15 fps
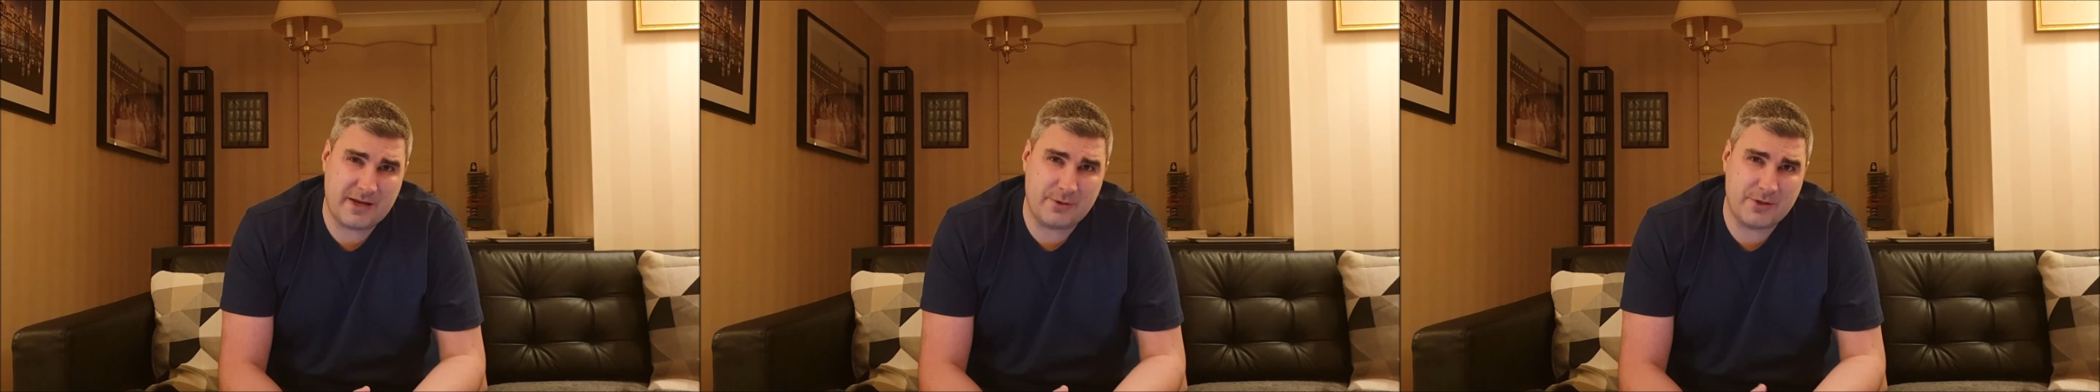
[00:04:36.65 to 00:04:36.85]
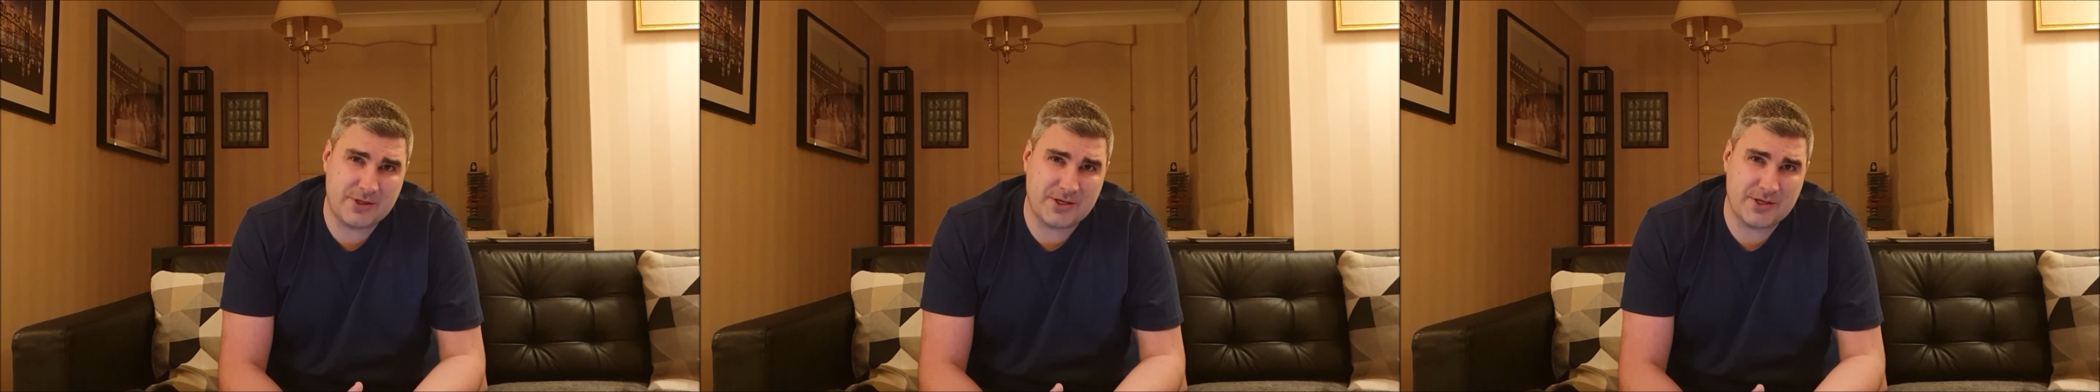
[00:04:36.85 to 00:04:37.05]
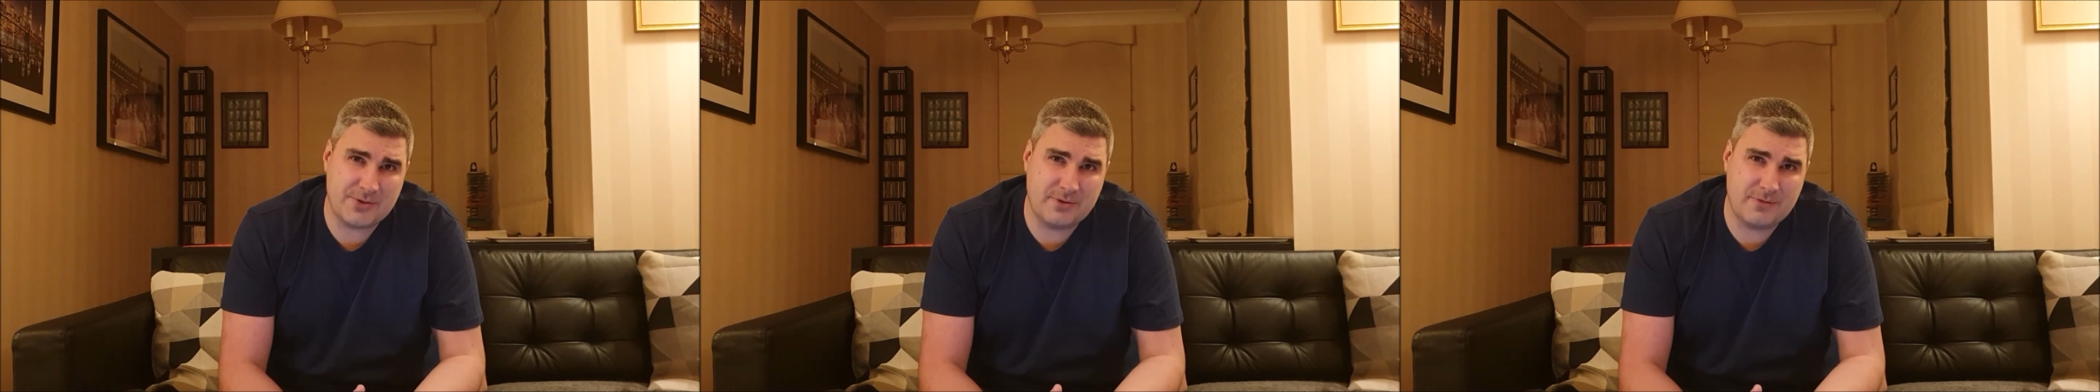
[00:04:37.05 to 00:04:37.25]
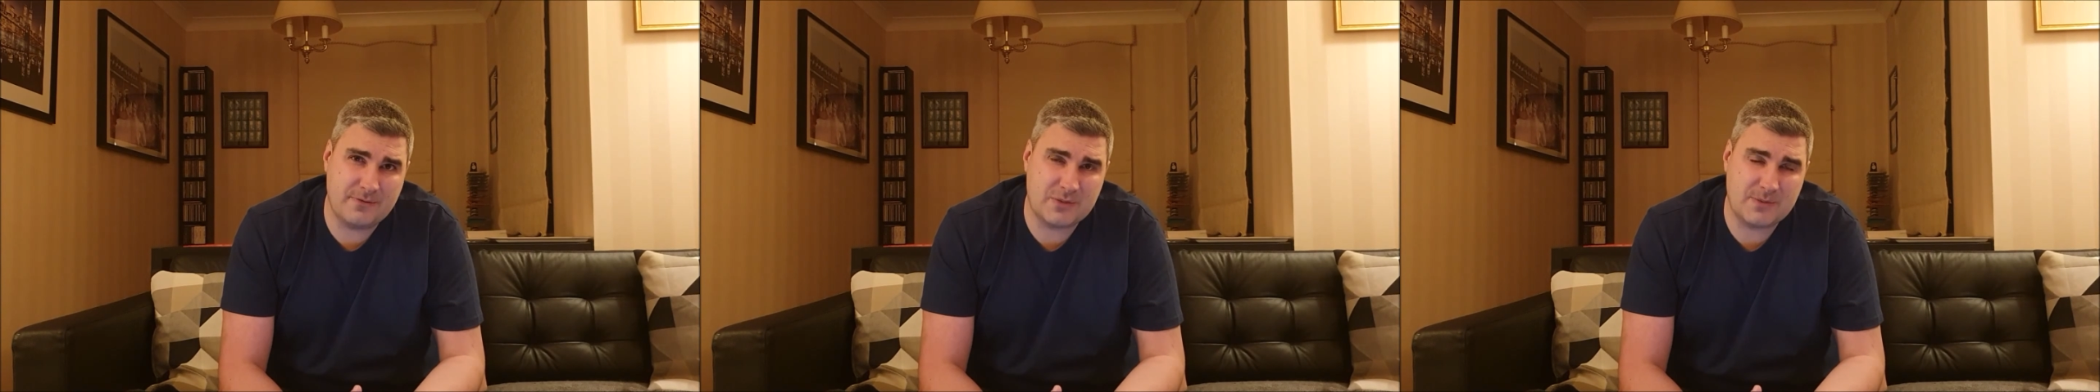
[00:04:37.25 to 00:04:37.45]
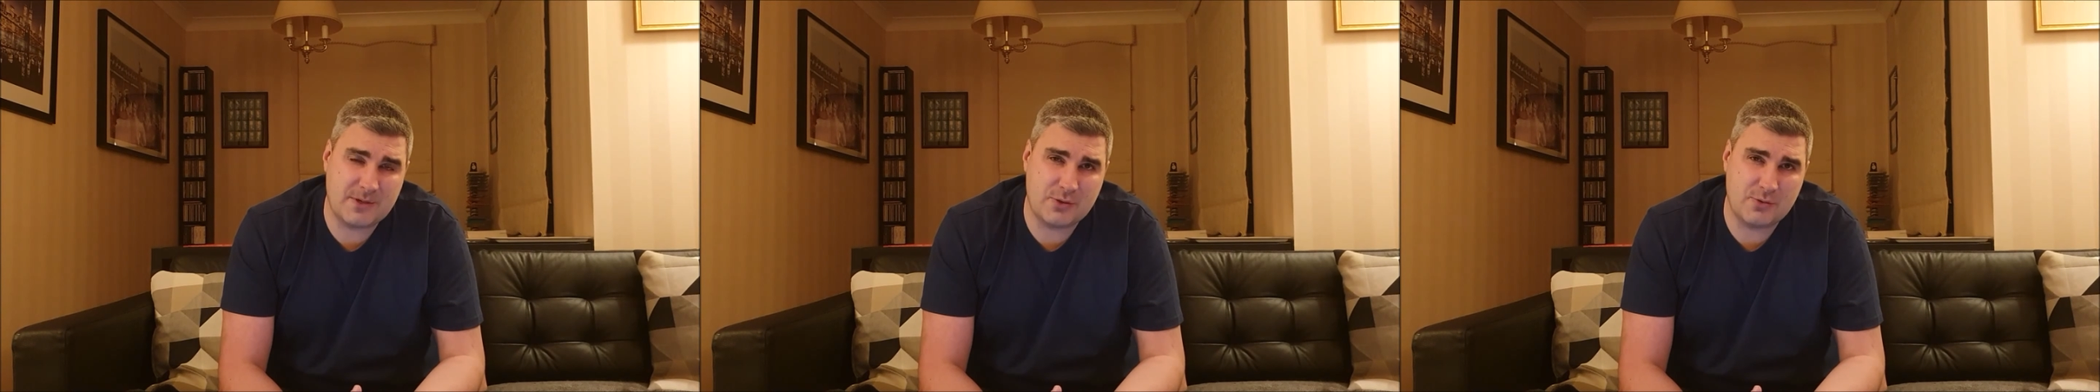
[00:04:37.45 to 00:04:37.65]
which I do with a
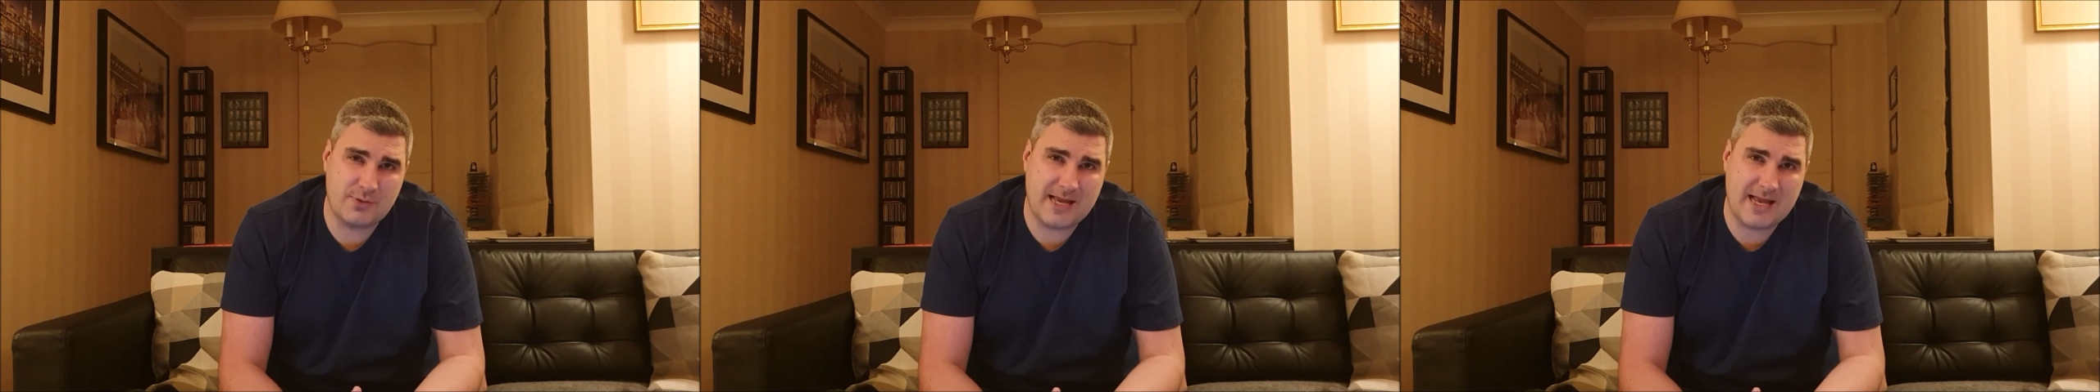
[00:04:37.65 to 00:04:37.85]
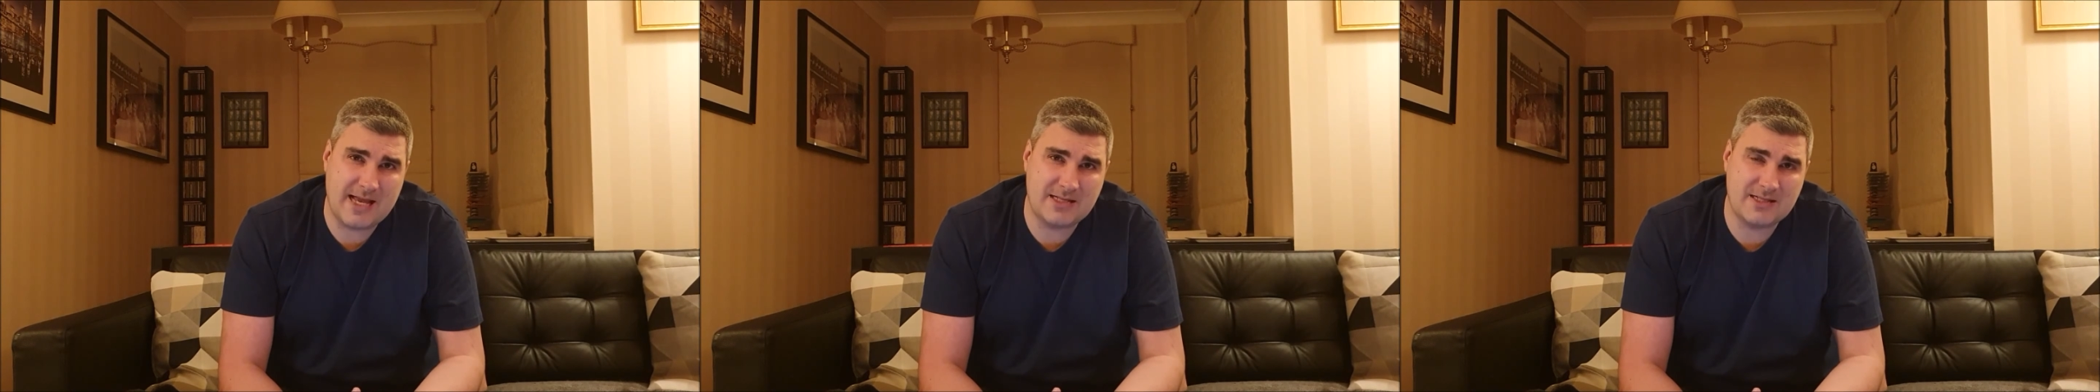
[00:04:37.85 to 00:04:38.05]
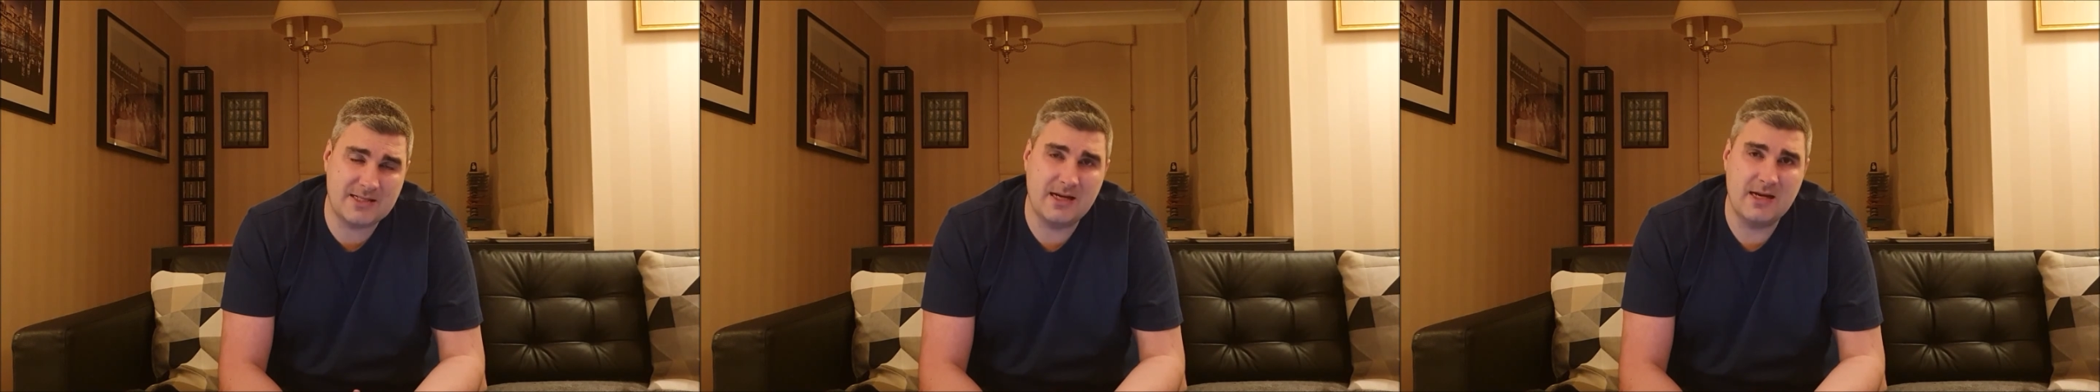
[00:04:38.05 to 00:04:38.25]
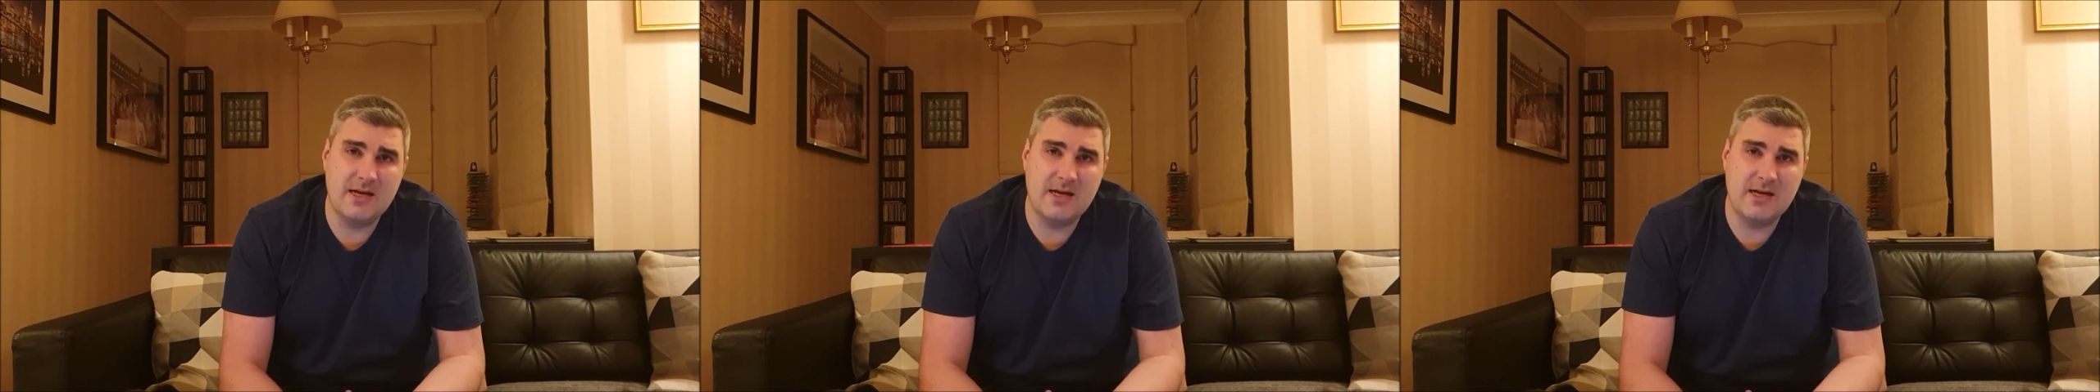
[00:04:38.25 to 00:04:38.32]
special guest.